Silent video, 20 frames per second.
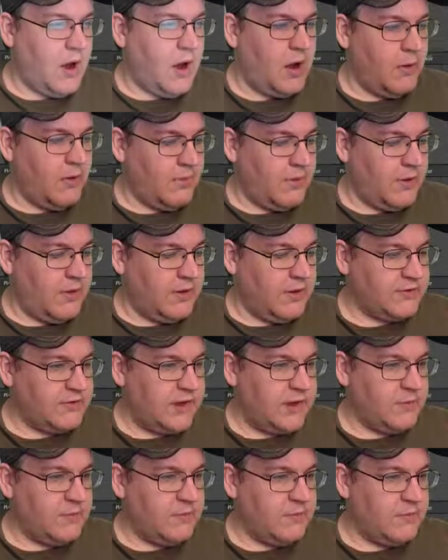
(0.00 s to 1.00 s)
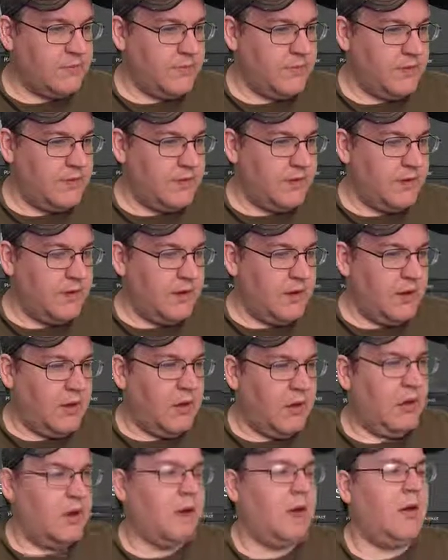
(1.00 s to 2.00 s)
Oh, escape.
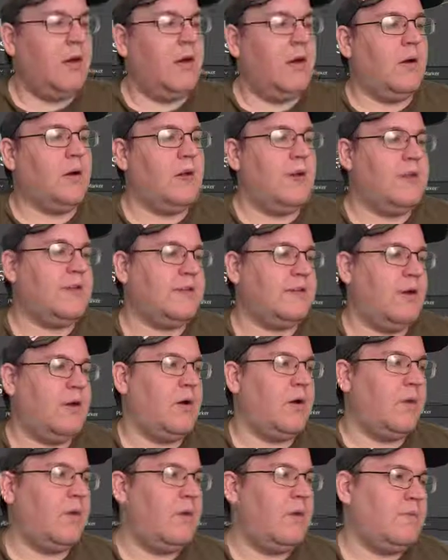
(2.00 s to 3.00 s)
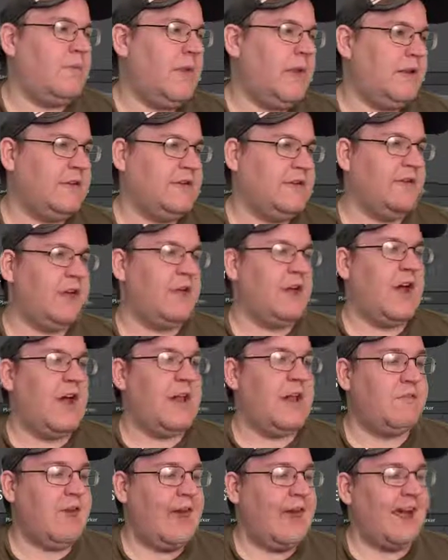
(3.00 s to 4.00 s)
Okay, so it still
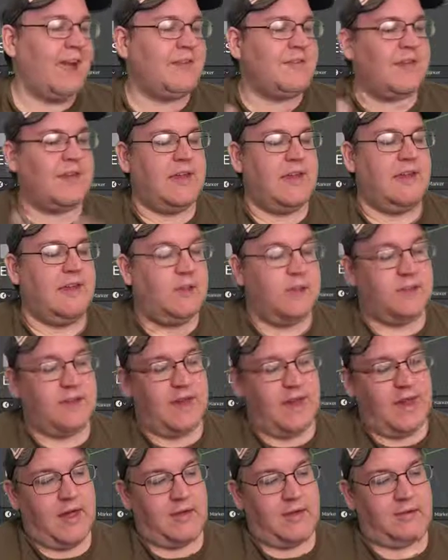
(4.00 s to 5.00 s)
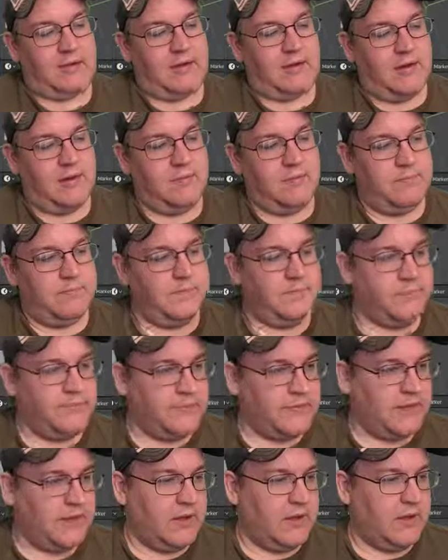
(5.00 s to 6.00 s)
kind of acts like it used to act. See,
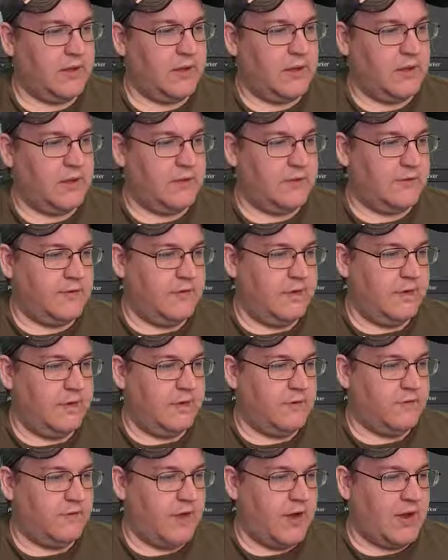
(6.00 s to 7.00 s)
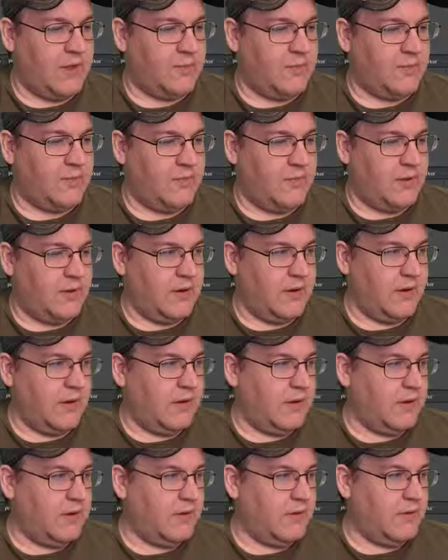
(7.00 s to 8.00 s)
so if I'm
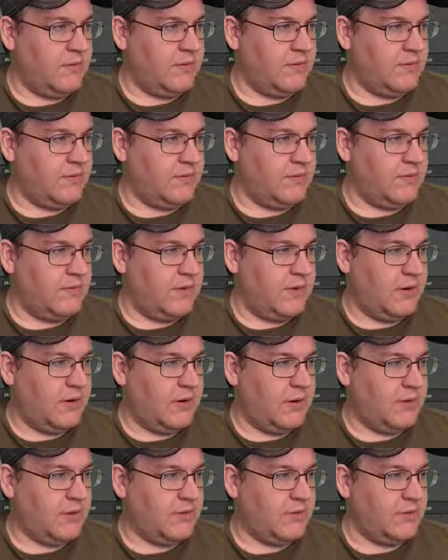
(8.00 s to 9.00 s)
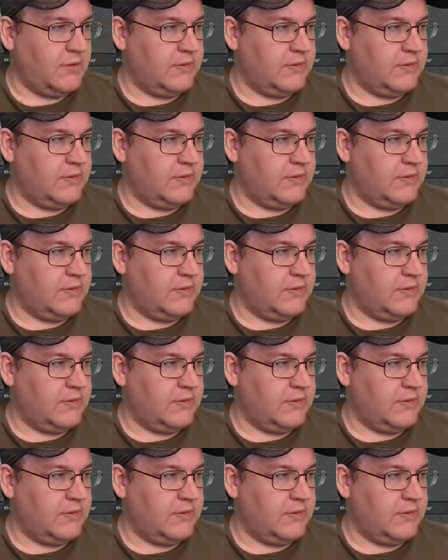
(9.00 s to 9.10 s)
all right,